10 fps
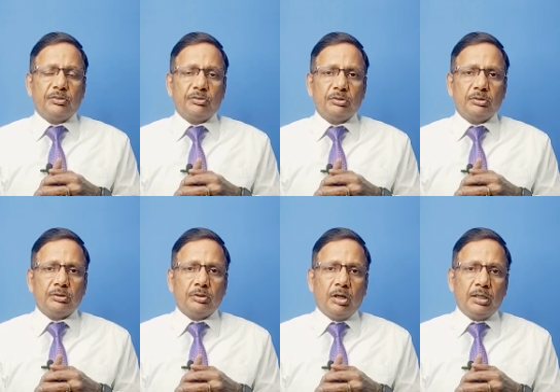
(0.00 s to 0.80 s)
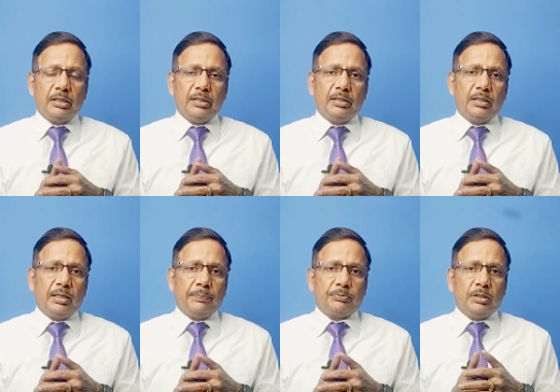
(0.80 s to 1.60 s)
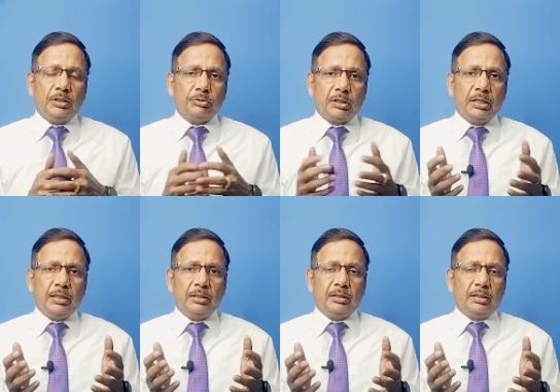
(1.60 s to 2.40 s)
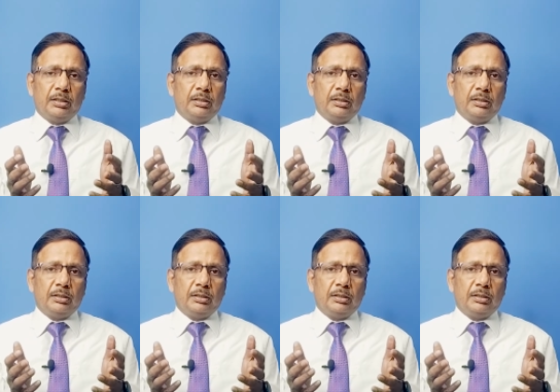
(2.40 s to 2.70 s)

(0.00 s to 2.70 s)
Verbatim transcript: is not absolutely